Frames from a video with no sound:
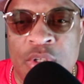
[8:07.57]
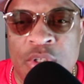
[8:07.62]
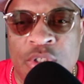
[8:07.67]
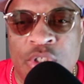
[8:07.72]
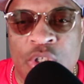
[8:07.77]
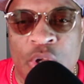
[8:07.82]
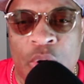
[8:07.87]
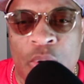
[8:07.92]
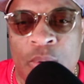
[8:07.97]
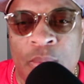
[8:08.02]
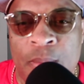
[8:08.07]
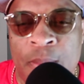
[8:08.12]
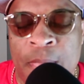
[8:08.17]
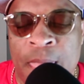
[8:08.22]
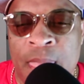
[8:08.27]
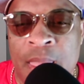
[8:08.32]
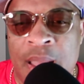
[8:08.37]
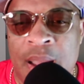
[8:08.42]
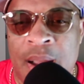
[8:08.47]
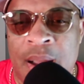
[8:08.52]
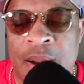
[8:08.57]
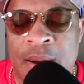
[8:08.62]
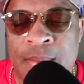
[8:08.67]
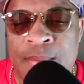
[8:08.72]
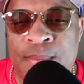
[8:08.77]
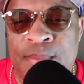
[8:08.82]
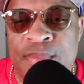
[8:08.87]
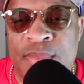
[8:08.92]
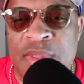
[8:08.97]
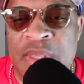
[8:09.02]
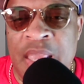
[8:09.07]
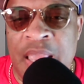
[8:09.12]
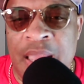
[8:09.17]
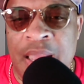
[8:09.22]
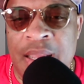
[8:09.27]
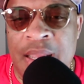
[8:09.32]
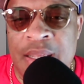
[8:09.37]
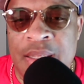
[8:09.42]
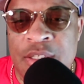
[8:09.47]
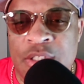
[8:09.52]
So,
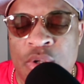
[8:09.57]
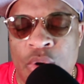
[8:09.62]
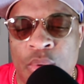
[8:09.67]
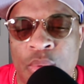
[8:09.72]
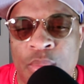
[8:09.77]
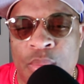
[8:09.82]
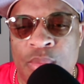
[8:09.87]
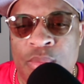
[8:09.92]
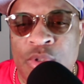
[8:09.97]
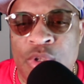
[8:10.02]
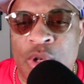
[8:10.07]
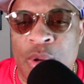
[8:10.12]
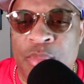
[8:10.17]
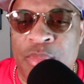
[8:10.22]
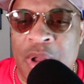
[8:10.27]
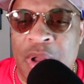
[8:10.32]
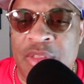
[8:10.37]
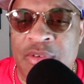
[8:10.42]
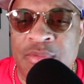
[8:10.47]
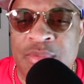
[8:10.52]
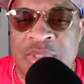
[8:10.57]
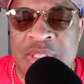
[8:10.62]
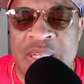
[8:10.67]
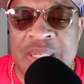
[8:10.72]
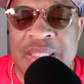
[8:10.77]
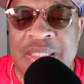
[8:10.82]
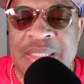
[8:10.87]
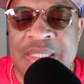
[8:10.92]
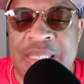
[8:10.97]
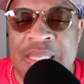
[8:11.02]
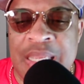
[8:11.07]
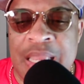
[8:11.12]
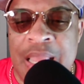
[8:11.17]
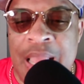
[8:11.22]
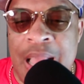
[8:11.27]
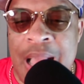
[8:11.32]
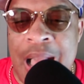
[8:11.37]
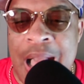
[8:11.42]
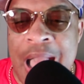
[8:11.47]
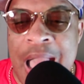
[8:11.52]
yeah. So to the brother from Tennessee,
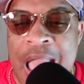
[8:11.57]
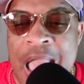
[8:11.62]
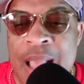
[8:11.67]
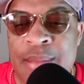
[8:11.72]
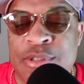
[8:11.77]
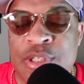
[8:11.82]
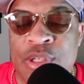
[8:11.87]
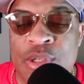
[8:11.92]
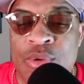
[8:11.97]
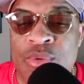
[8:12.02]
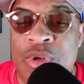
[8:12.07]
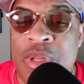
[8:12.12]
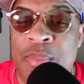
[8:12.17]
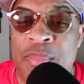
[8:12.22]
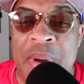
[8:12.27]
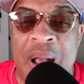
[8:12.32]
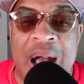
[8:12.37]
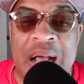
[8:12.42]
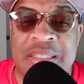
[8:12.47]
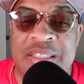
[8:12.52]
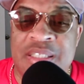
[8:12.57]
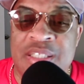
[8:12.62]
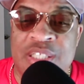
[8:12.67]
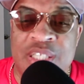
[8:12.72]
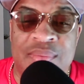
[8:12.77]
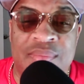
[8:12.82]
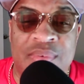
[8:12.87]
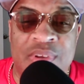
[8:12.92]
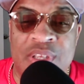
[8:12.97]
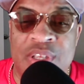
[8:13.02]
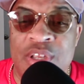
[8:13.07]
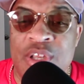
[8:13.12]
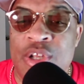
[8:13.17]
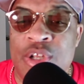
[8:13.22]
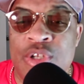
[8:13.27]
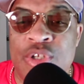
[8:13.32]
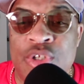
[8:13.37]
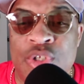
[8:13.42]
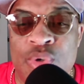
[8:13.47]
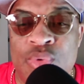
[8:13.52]
I absolutely positively
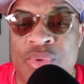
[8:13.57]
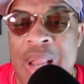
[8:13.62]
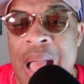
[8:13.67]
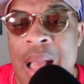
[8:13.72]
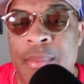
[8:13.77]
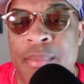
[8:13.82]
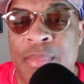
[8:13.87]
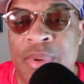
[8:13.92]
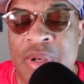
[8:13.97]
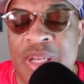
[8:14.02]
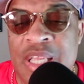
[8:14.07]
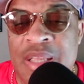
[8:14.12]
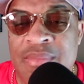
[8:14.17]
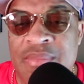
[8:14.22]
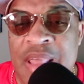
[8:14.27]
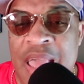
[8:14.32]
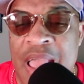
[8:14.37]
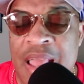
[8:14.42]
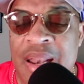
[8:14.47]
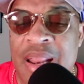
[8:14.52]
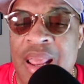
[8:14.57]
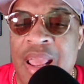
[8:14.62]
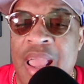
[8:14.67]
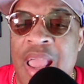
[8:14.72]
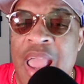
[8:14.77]
do not believe that.